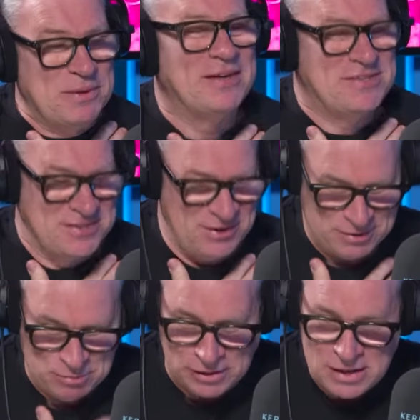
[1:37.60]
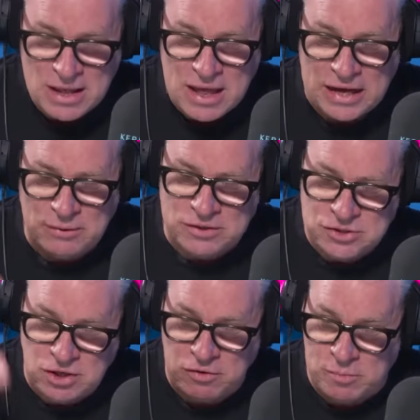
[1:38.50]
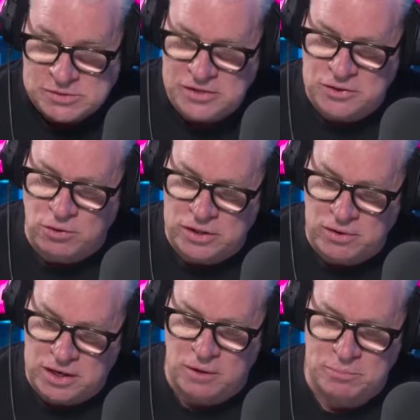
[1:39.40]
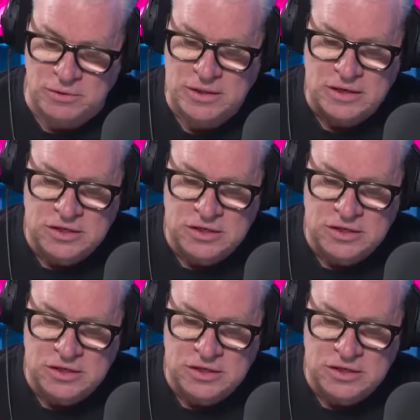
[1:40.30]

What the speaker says: Yes, it's Tony Mom. Anyway, Julia Roberts and Ethan Hawke, they're a couple.